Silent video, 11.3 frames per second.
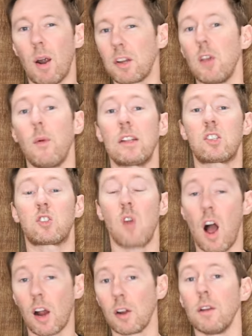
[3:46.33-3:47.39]
argue it's
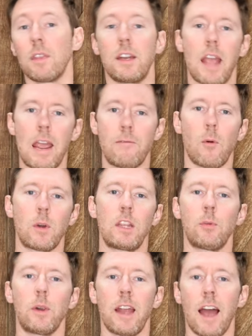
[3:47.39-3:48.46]
stronger than the
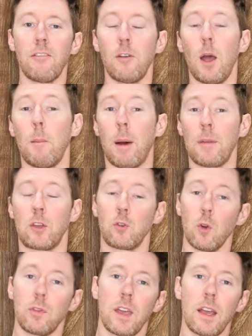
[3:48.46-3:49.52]
A343F, but the
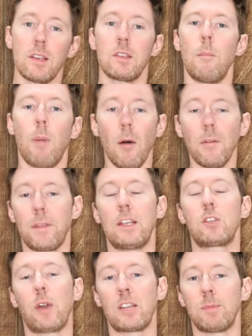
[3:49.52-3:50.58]
truth is, both of these
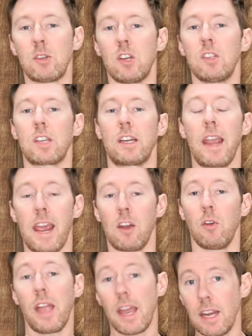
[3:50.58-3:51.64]
transmissions can
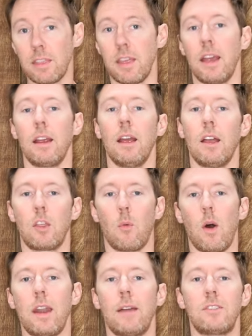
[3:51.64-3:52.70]
handle anything the
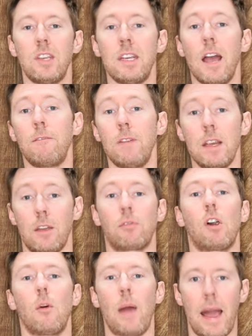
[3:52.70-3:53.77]
1FZFE can
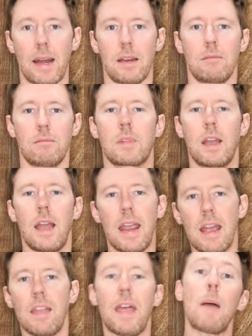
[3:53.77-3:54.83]
throw at it.
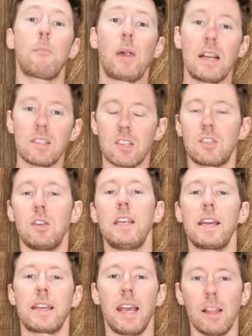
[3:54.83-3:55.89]
And that brings us to the
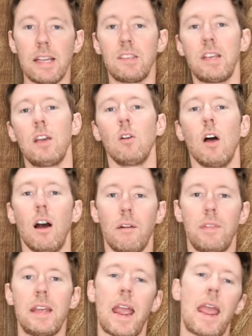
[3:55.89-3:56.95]
Achilles heel of
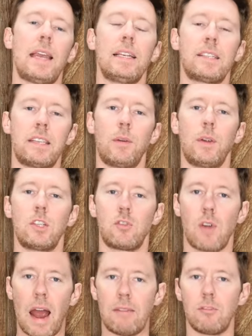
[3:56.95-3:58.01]
the 80 series
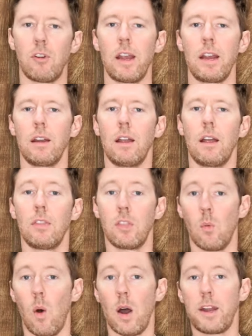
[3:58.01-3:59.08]
drivetrain, the
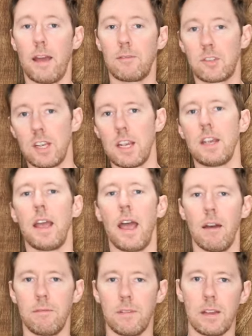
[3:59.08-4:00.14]
1FZ
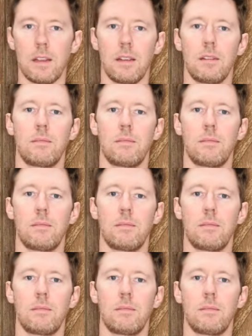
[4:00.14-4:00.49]
FE.